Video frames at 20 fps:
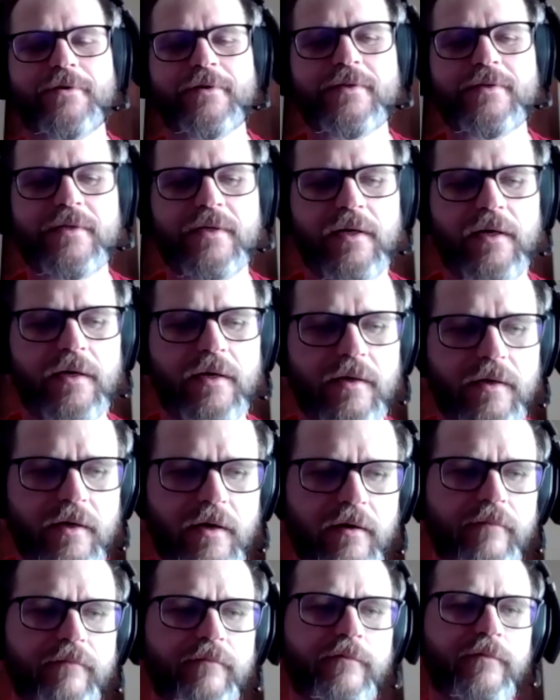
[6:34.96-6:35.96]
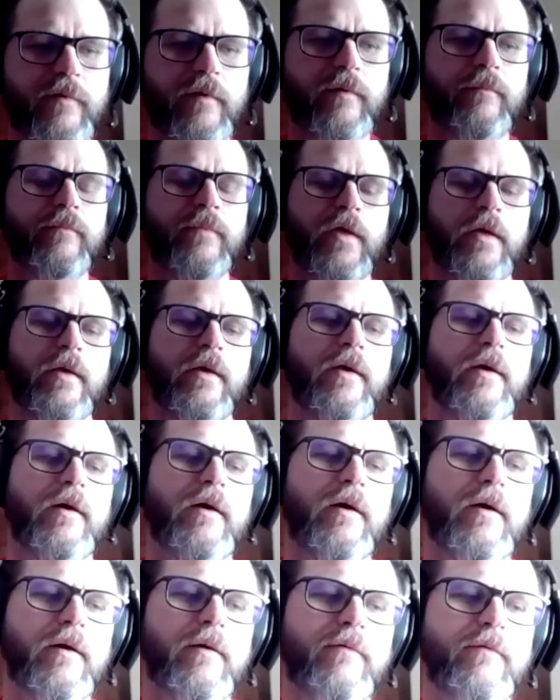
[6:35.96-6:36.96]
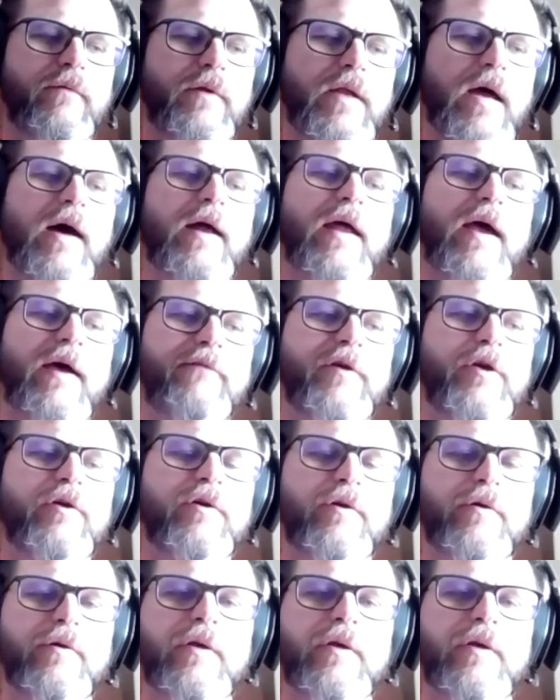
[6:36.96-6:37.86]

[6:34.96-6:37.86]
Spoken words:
say, can come from not having a good